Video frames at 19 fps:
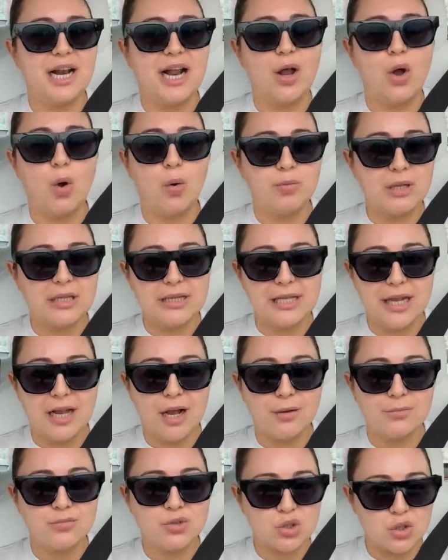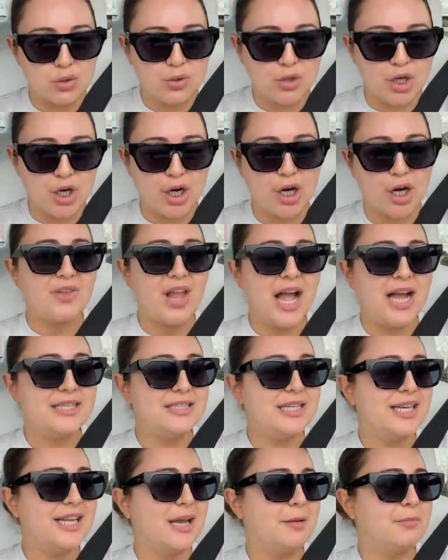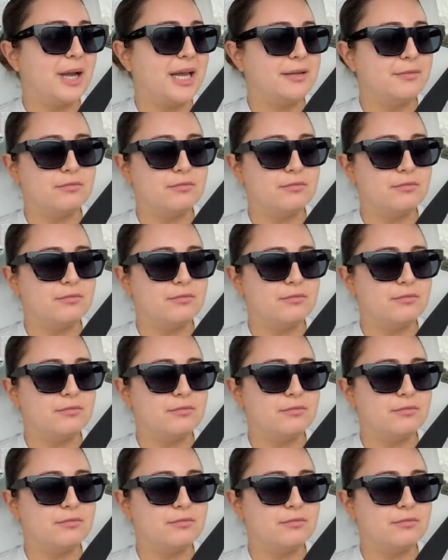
I hope that they come sooner. I did get my